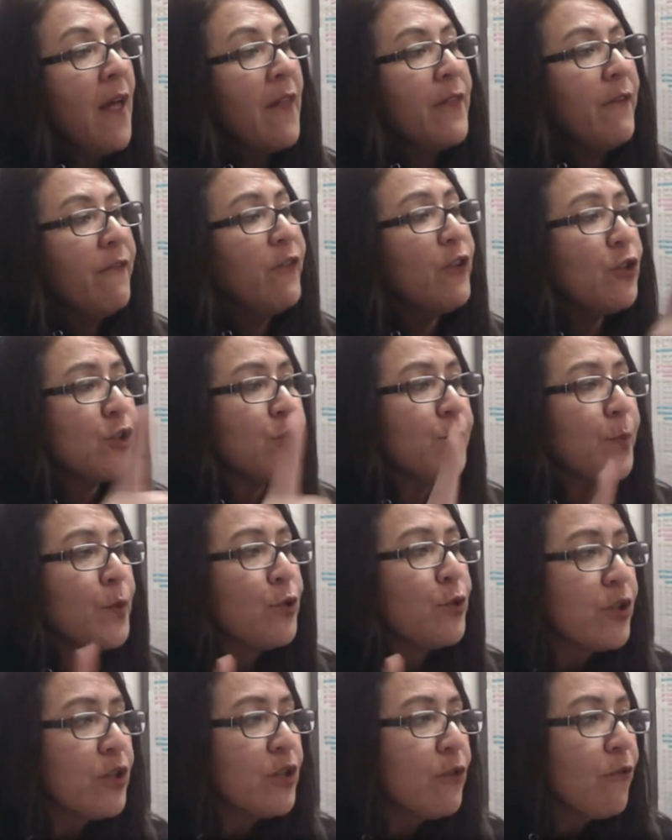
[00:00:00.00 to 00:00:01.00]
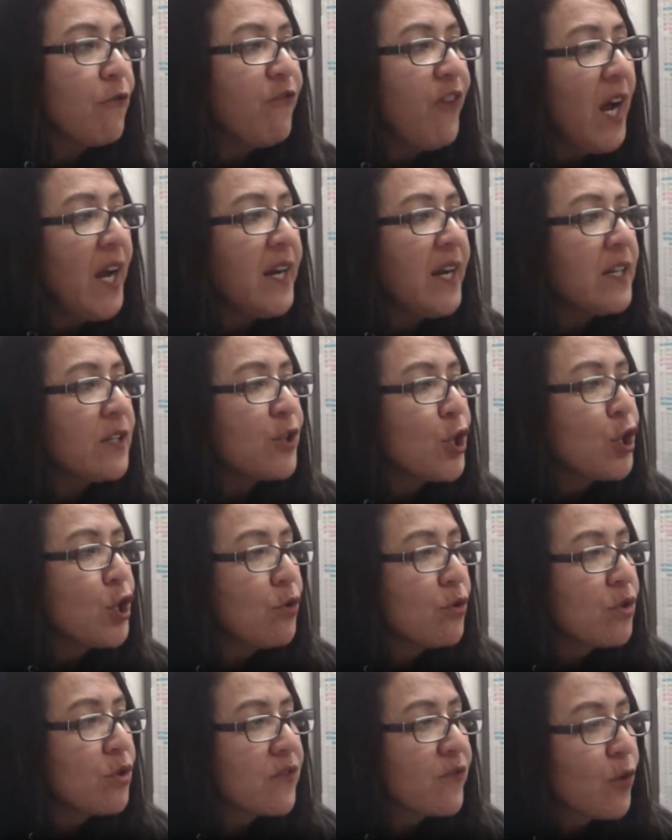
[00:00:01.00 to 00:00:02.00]
The first person who finds a
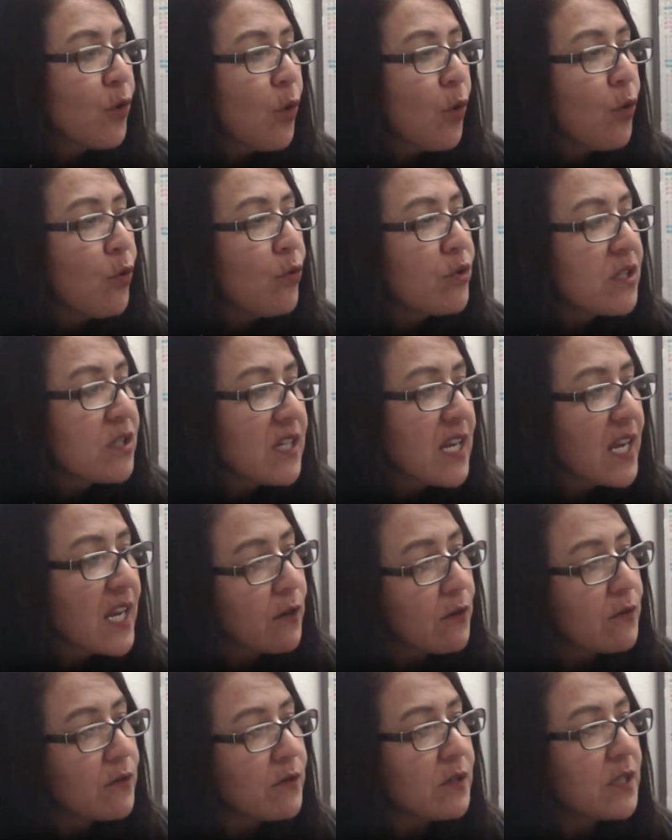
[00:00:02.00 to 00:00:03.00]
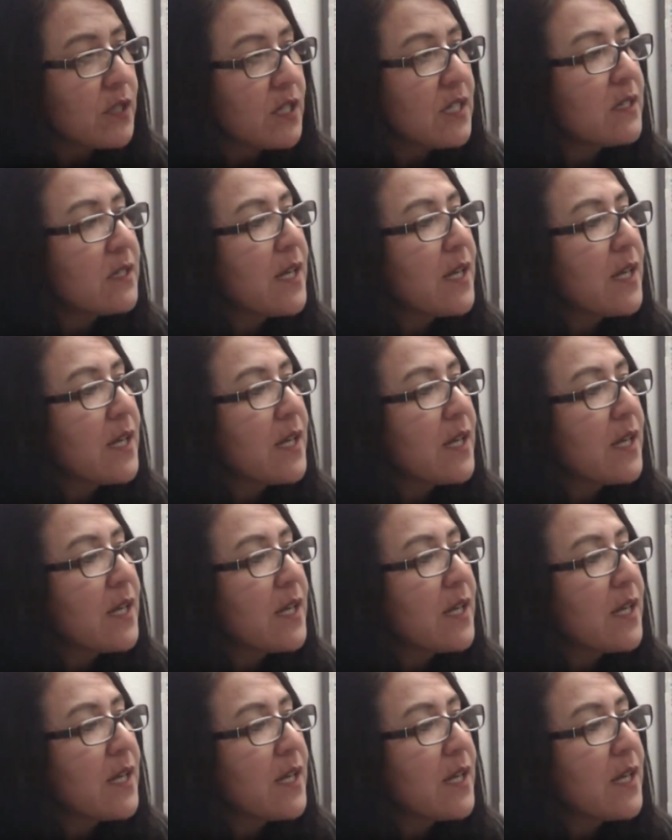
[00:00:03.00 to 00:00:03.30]
use for old sneakers, he